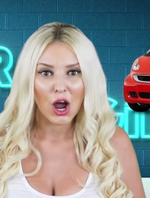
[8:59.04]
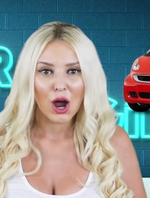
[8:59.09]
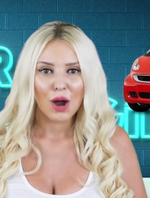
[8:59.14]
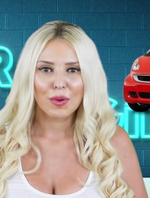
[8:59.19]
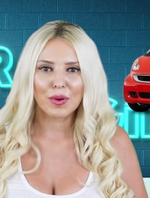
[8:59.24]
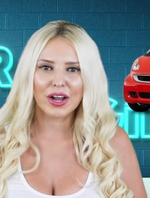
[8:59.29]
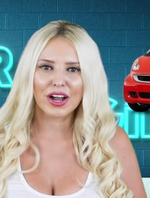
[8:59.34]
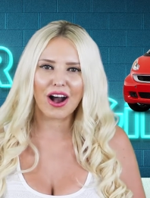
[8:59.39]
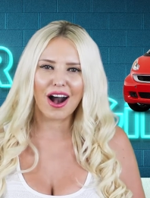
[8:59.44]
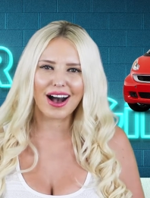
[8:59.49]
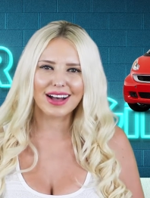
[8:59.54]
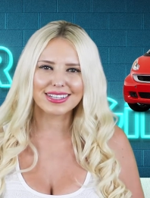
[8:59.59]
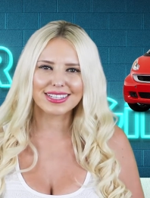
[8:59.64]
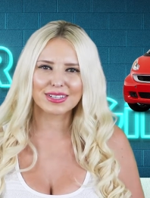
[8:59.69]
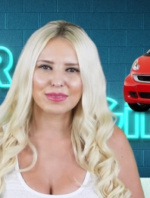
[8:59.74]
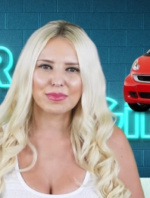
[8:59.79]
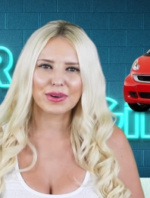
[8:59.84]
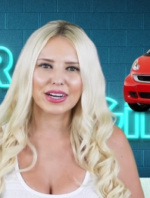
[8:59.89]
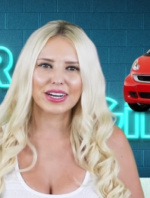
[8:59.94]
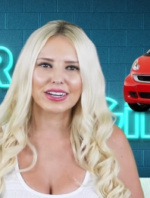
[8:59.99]
would cost
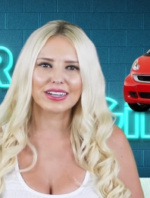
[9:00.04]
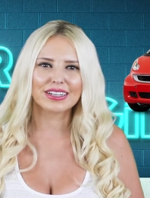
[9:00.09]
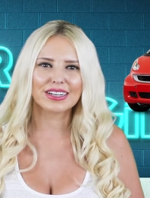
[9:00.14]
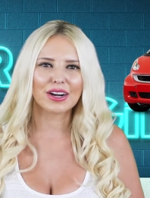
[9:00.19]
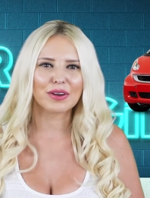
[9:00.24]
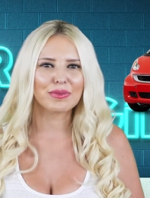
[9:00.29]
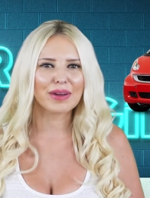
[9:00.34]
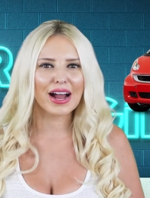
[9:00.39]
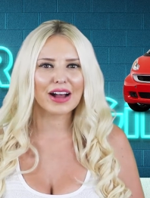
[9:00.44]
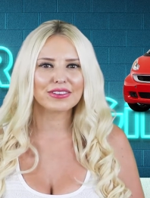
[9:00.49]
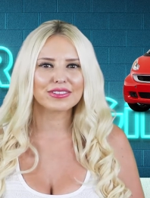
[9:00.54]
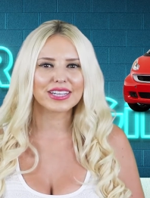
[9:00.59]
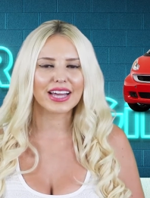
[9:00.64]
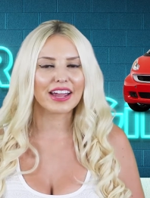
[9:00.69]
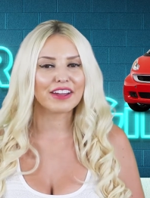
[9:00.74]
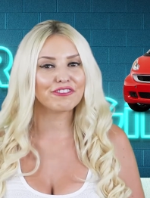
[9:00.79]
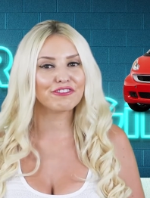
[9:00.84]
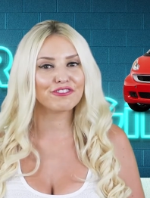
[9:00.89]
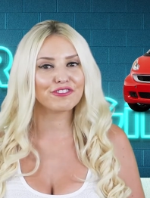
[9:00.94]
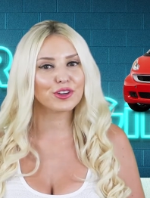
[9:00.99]
somewhere around
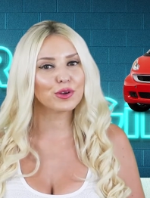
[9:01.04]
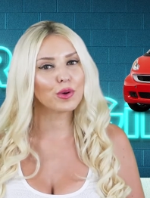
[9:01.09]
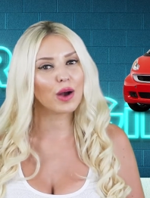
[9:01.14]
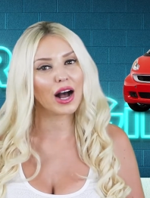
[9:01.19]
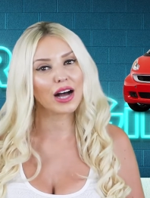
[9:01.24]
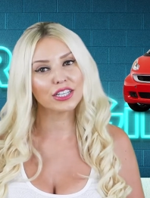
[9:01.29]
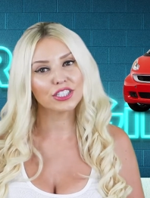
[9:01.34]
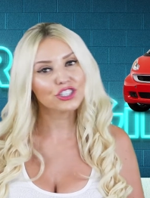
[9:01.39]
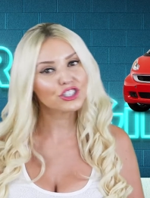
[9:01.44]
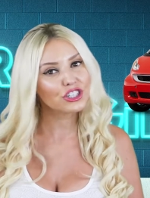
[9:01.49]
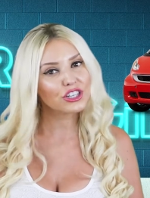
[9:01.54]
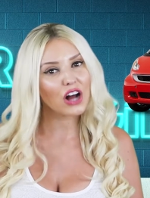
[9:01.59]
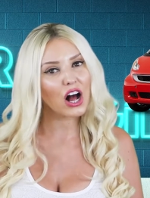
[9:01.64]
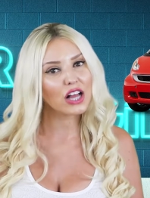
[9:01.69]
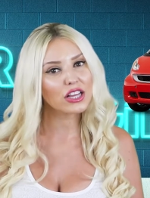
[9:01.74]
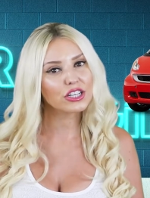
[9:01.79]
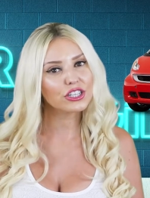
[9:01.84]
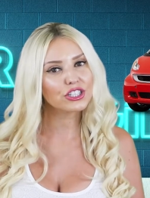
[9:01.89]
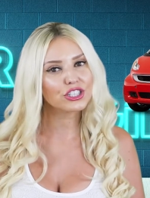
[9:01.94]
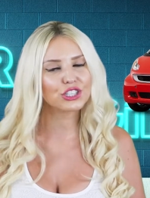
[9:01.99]
a few hundred
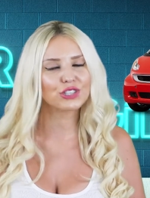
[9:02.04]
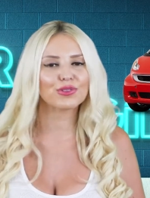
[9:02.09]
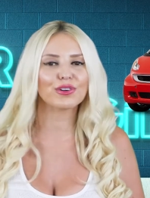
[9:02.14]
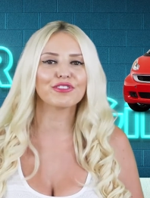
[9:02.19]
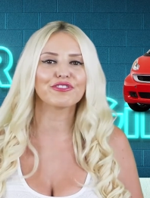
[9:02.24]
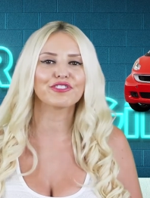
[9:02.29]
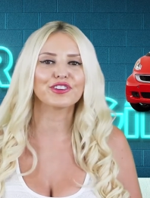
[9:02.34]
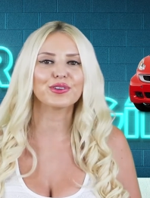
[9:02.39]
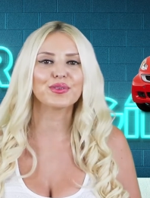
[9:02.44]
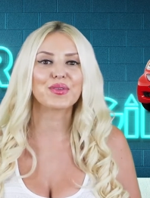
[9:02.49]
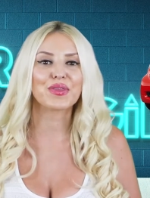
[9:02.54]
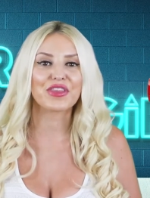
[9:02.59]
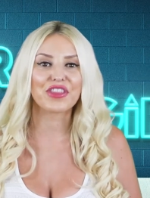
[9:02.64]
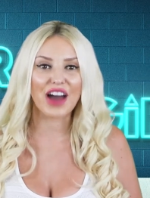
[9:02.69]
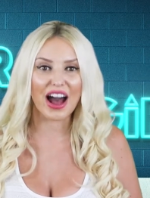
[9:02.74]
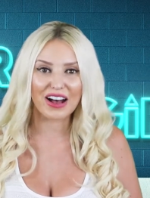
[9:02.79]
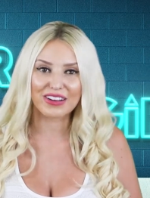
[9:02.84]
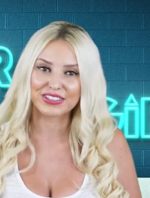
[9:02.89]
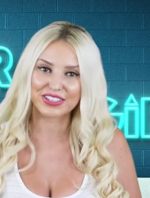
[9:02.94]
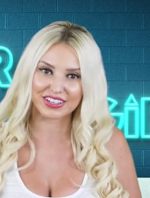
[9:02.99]
dollars to a few
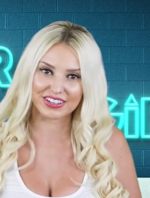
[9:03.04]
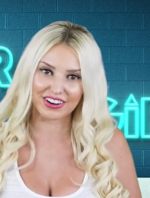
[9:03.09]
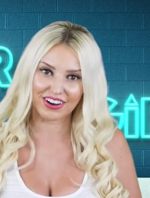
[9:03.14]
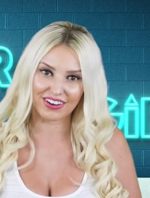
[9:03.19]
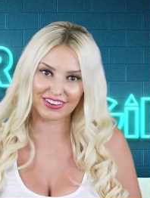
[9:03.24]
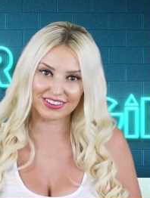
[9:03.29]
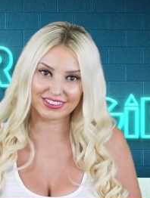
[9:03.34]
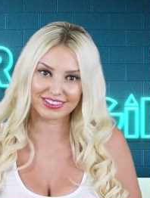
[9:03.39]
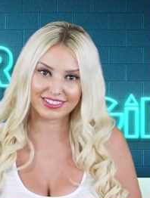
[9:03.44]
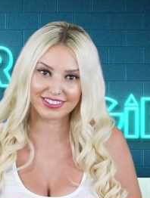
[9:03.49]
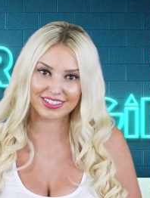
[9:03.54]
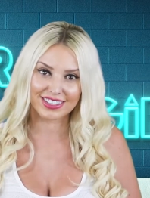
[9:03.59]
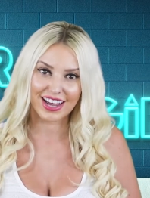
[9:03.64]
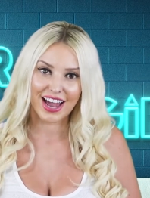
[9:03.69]
thousand dollars.